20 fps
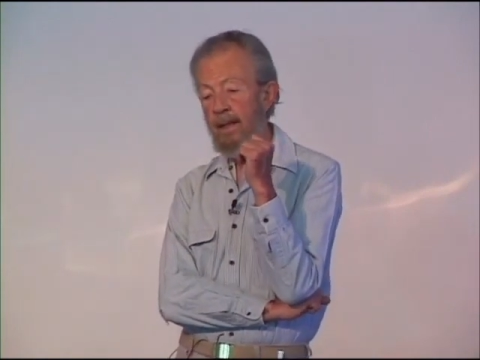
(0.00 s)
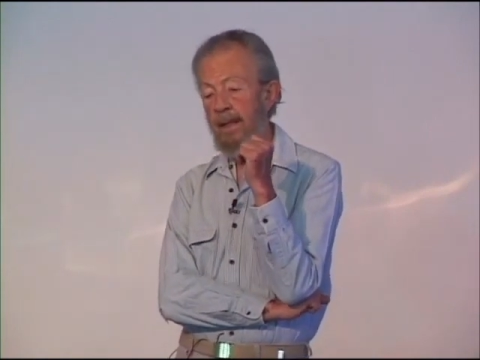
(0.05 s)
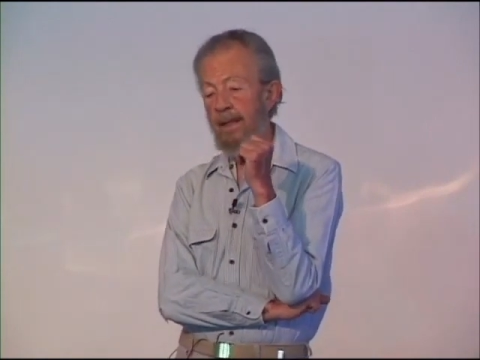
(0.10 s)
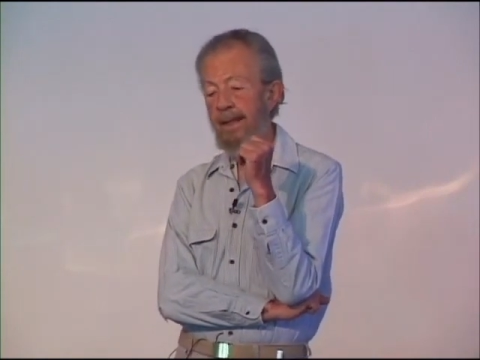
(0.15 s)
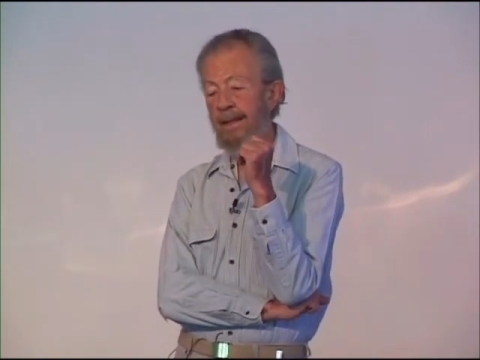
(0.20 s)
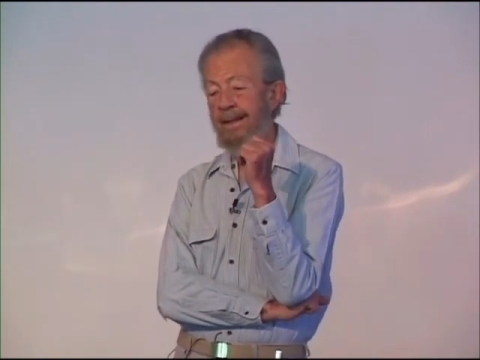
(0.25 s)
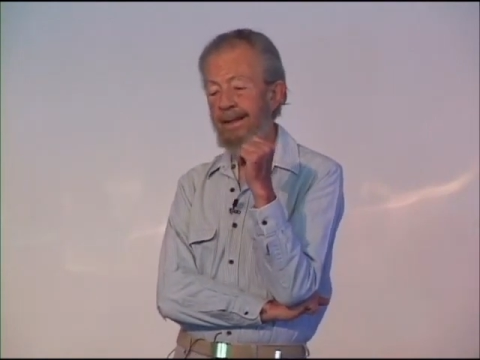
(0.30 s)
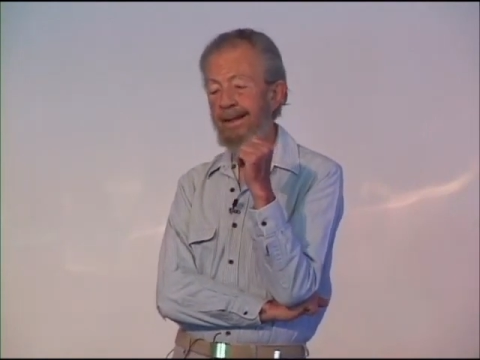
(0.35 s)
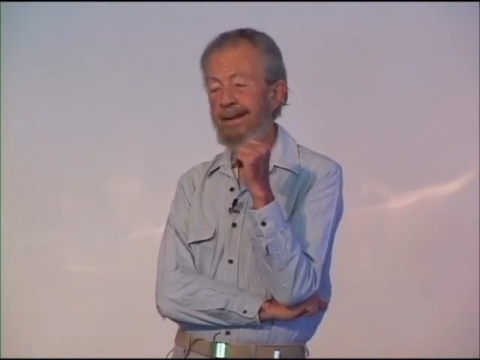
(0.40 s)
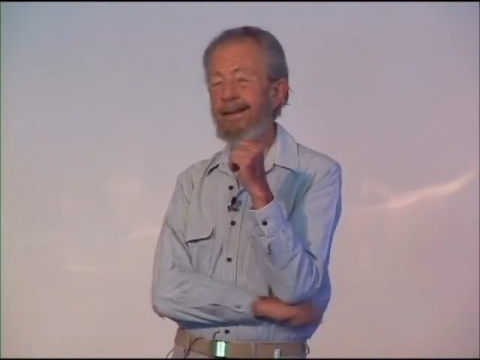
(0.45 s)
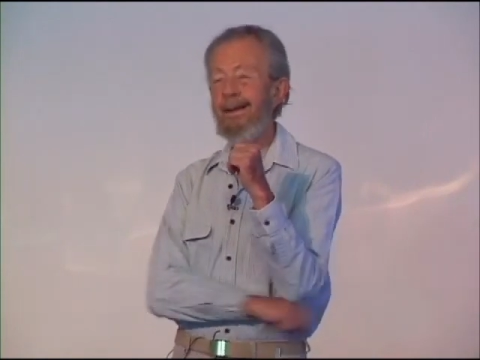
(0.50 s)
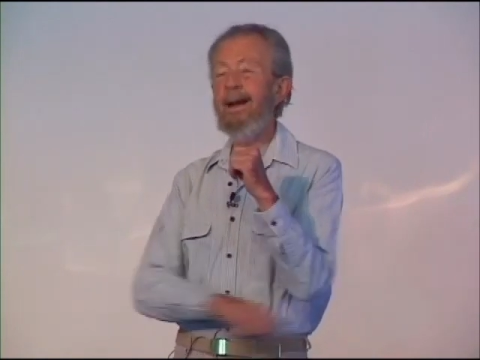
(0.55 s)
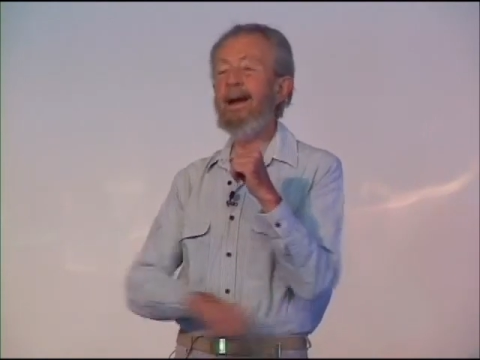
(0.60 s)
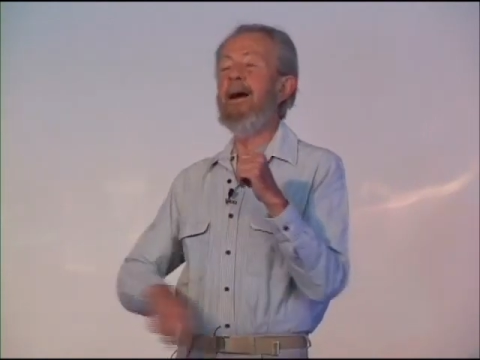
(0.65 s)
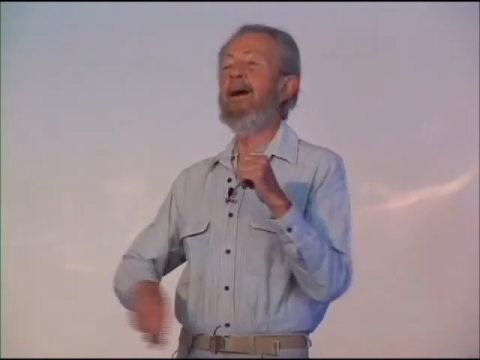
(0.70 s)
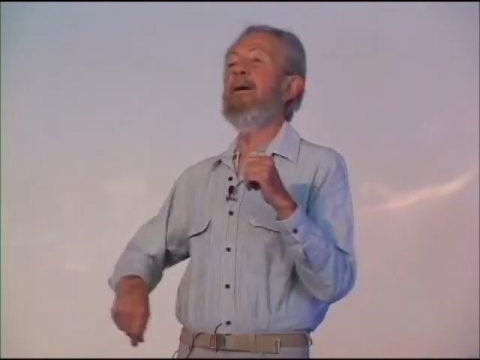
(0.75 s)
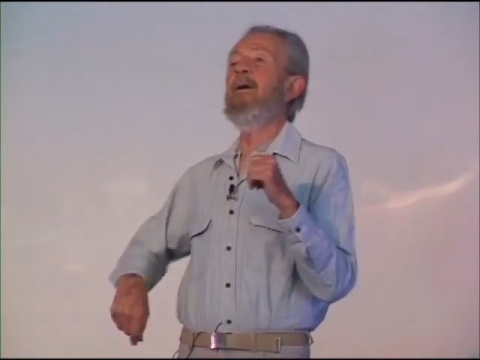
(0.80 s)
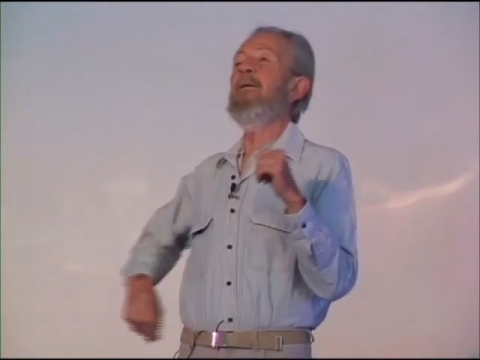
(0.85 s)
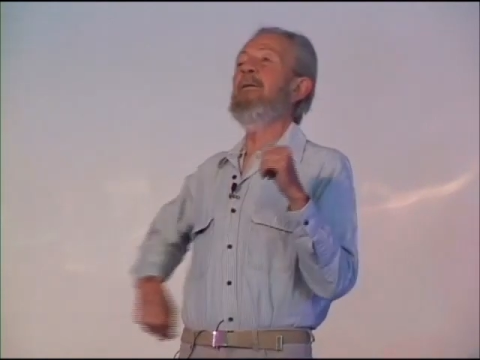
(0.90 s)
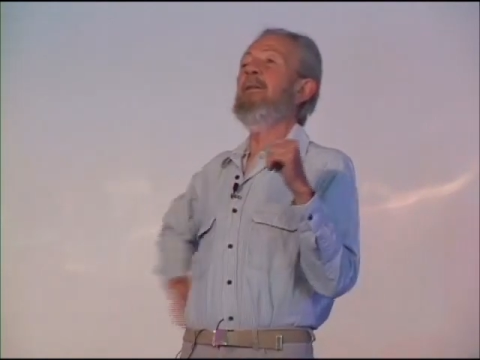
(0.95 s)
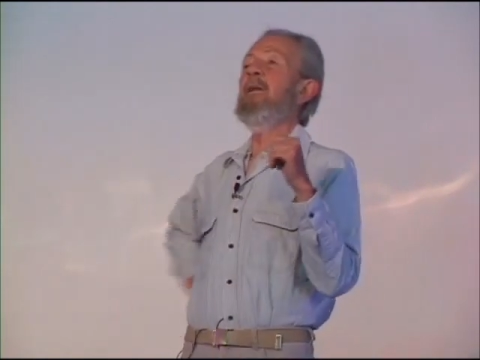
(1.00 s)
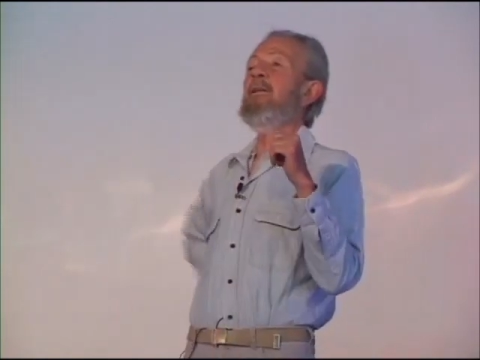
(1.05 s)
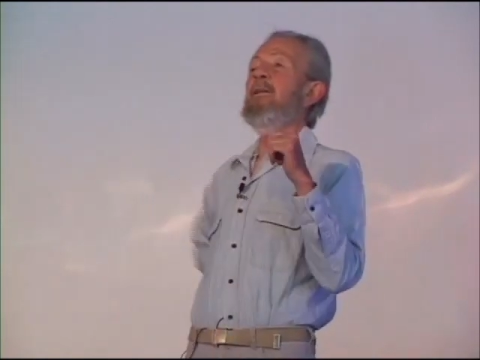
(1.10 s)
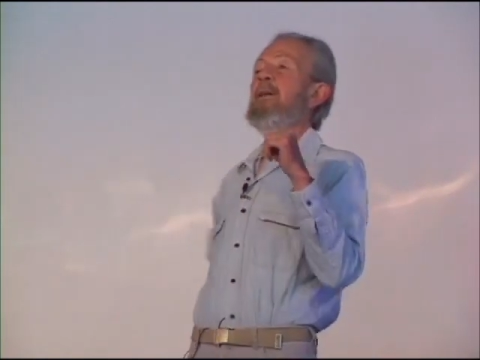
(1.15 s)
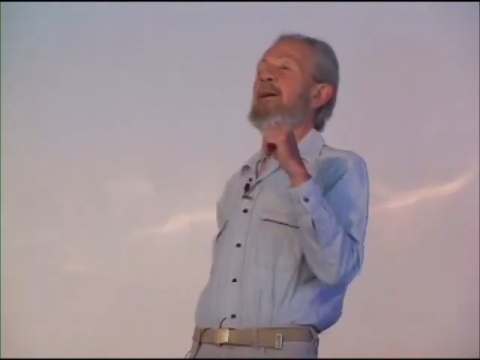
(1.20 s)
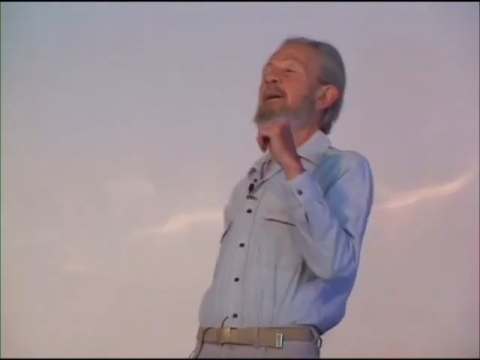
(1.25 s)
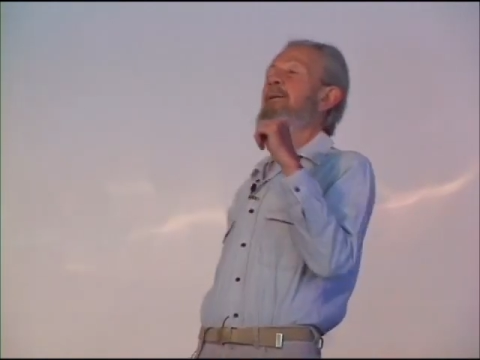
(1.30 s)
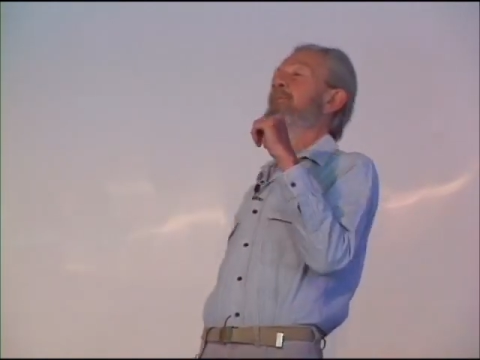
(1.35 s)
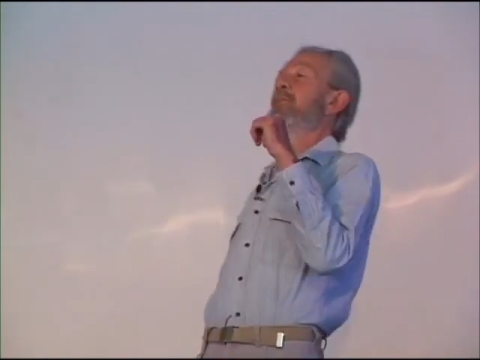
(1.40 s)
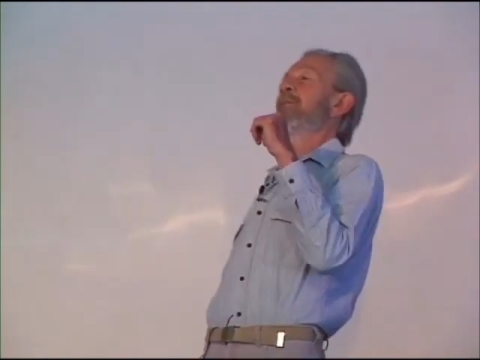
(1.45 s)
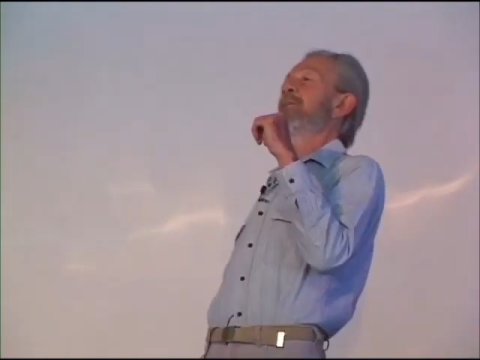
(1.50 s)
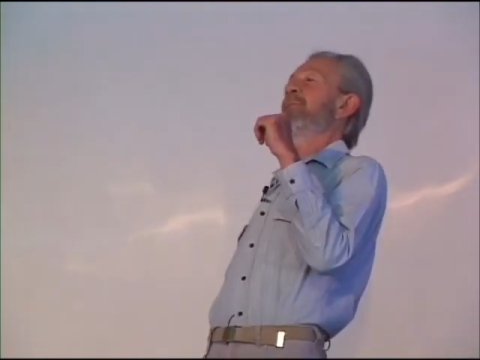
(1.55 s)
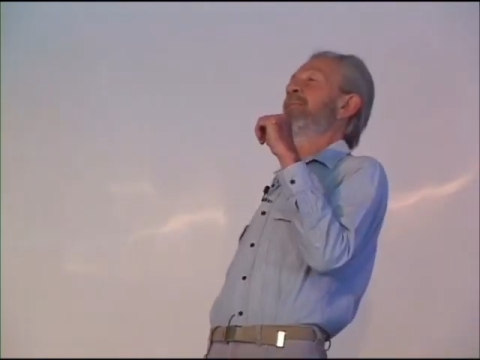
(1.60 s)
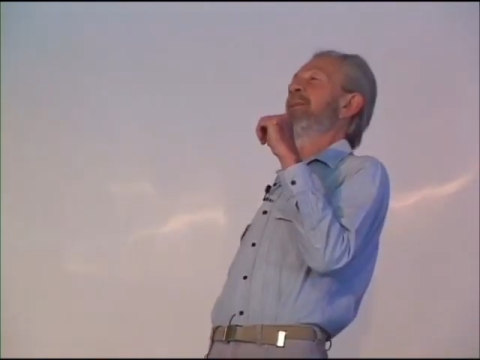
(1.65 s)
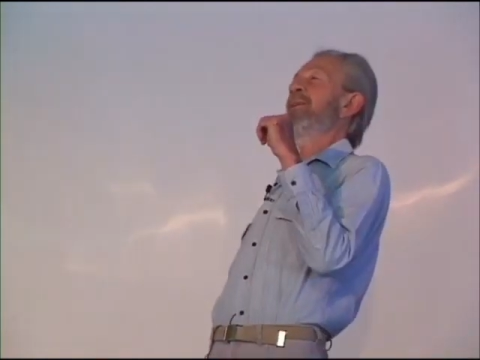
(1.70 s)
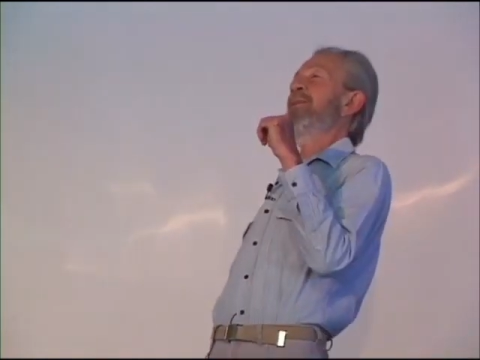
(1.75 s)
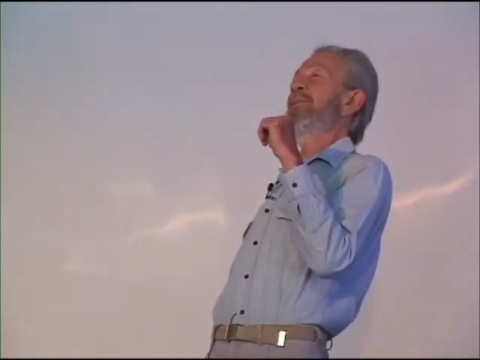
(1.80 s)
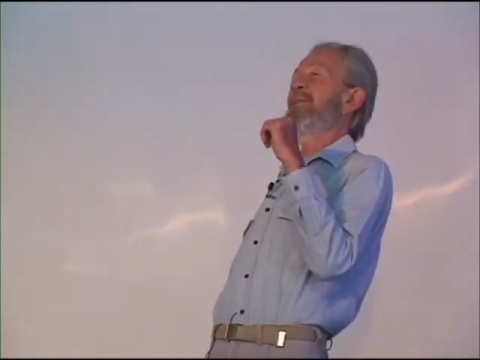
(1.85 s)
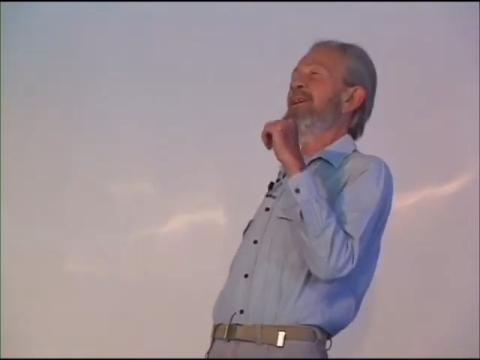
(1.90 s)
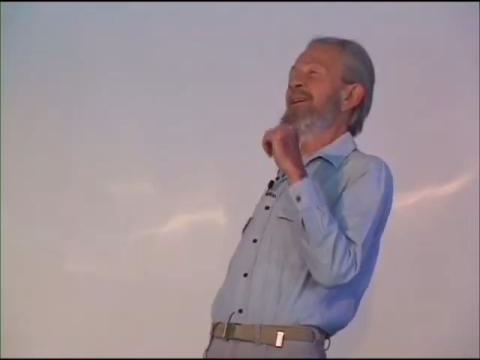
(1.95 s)
Oh, that dive wasn't
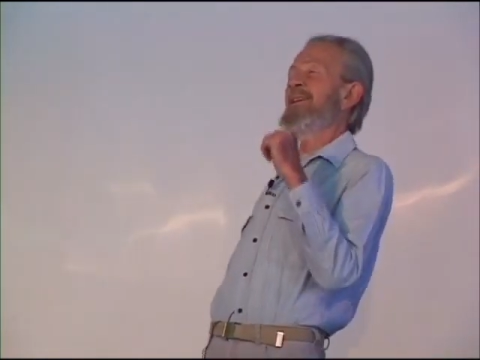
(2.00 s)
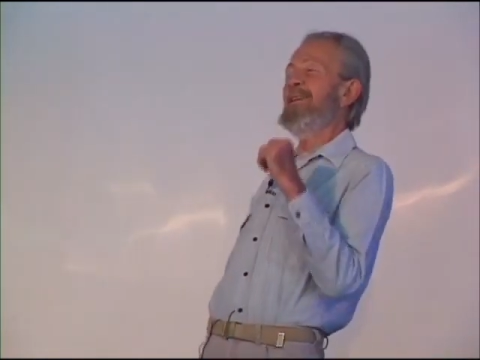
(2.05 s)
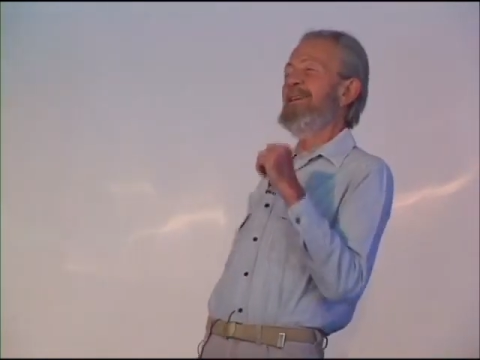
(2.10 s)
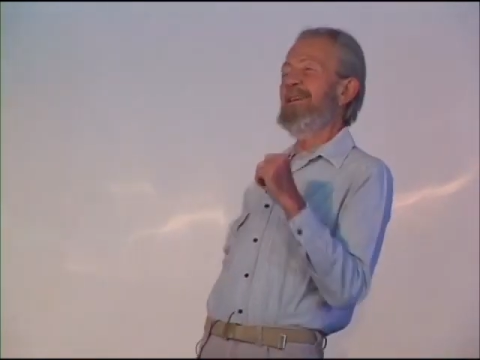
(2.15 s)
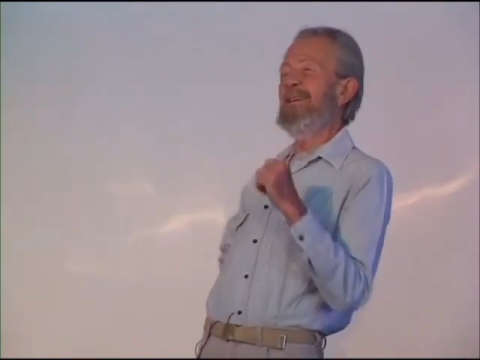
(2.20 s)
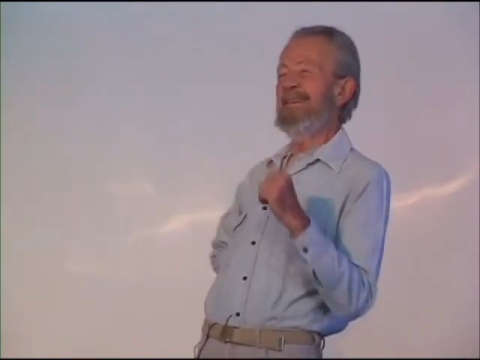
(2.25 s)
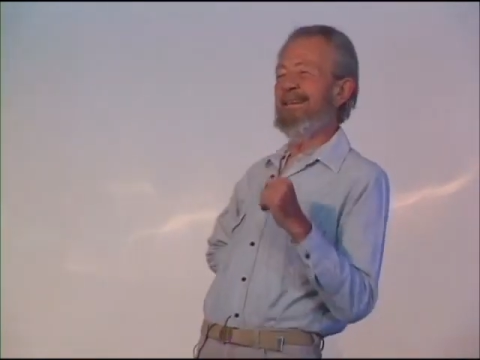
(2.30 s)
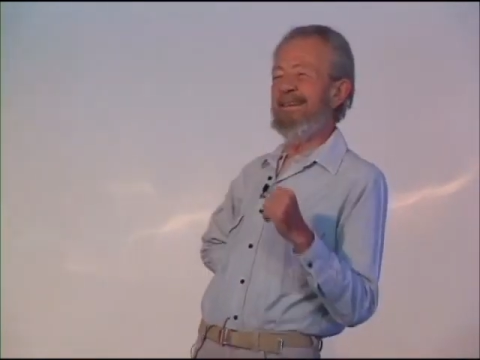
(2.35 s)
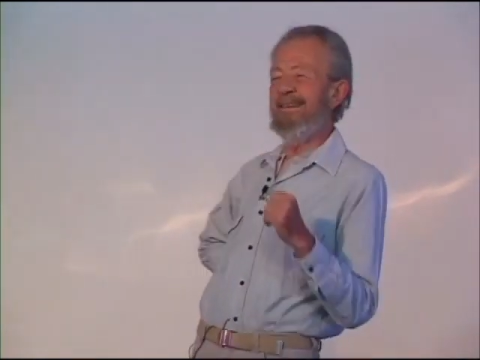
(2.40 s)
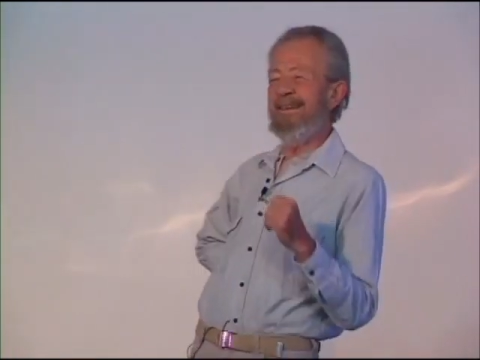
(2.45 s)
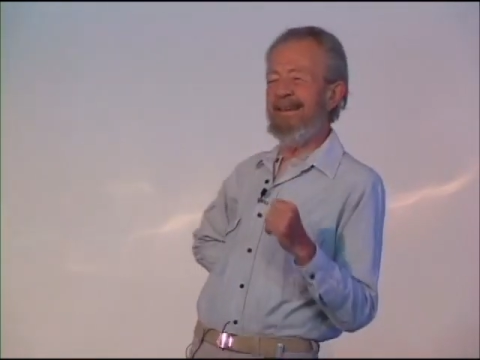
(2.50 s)
made correctly.